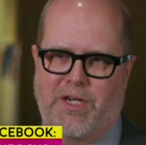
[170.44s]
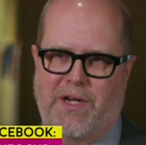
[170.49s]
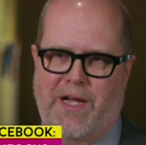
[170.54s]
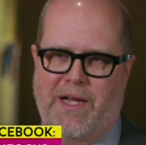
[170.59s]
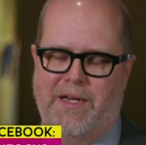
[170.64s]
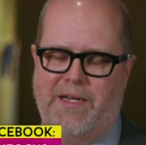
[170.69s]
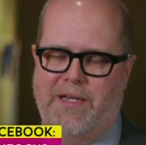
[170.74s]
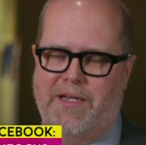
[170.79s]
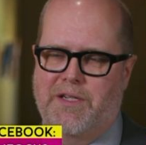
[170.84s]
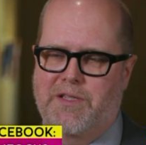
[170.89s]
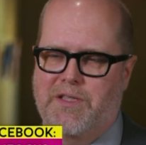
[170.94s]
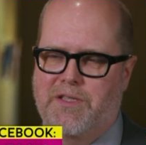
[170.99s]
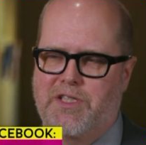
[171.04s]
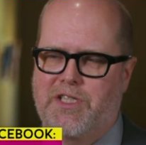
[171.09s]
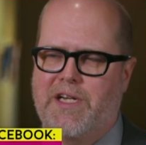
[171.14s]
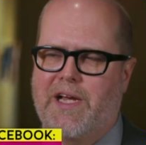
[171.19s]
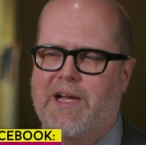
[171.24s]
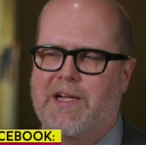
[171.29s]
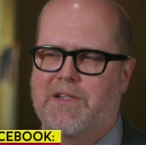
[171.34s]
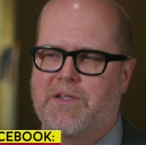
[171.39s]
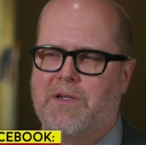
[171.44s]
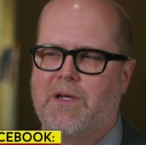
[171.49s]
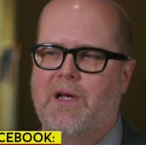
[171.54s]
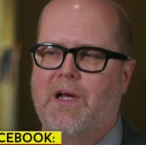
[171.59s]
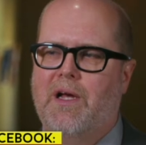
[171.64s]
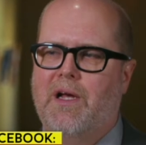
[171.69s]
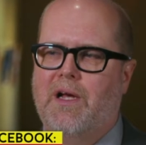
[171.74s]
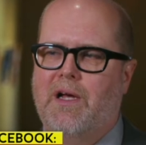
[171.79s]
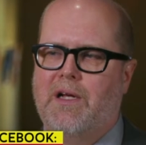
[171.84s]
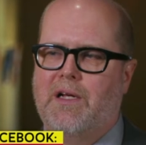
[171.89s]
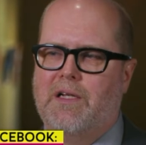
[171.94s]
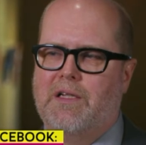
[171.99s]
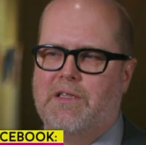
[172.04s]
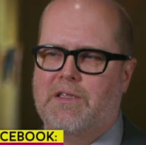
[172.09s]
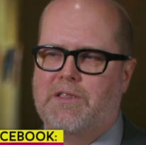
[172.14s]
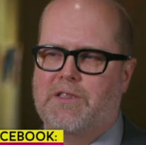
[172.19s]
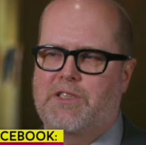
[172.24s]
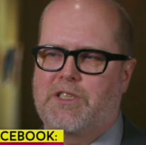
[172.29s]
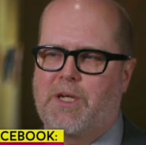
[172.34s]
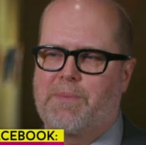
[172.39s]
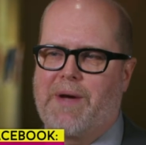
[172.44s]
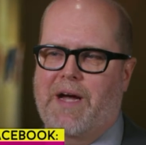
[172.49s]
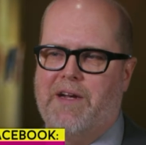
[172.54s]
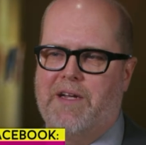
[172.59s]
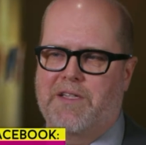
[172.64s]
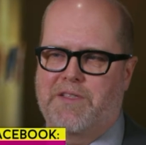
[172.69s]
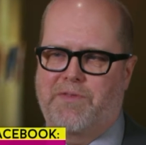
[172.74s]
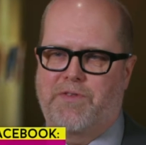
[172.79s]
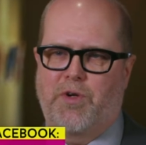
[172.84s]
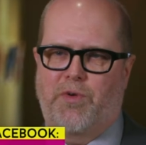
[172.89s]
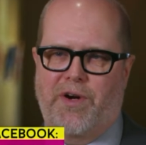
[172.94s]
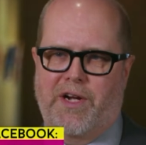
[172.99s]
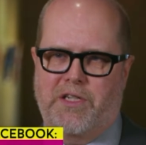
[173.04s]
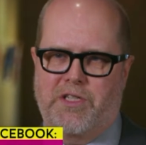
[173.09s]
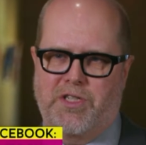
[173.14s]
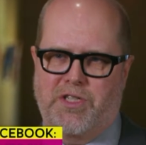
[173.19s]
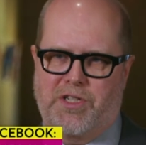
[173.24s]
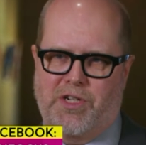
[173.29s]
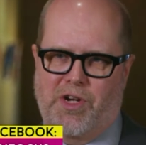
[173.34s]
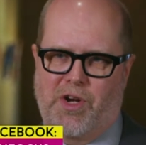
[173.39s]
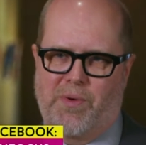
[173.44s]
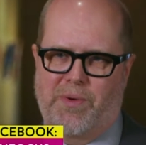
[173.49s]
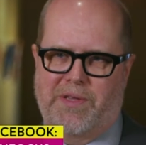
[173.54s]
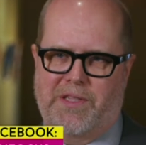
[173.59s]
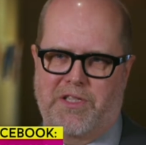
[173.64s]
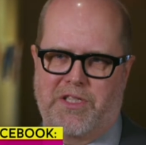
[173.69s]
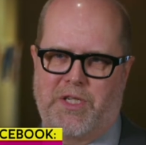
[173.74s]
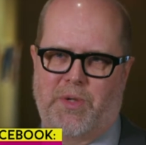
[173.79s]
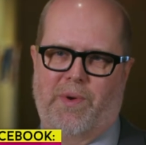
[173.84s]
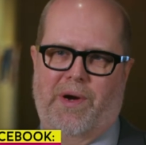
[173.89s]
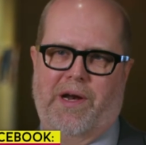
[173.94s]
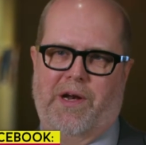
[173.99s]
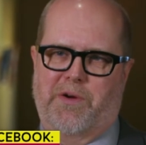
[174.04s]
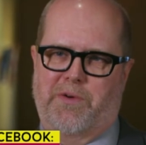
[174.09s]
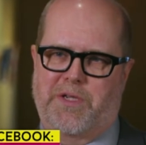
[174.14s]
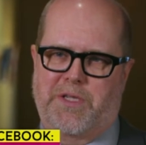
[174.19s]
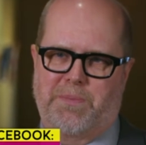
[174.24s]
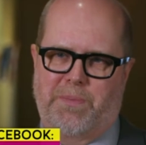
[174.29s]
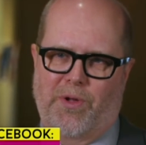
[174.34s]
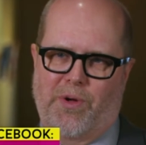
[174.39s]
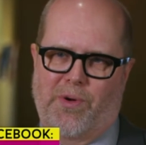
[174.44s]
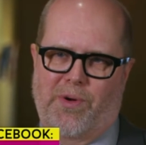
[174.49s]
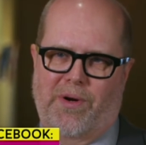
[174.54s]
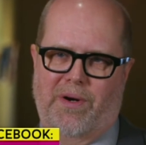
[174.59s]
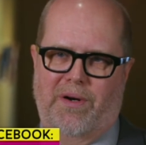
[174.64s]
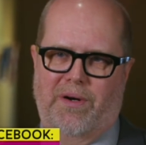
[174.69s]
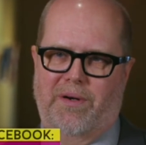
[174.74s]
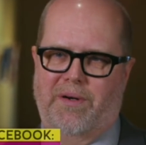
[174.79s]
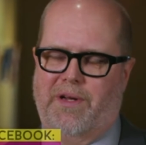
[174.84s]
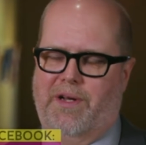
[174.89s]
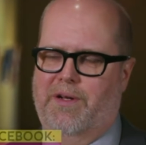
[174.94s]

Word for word: out ideas, and she had some ideas of directions to go in that she wanted to explore,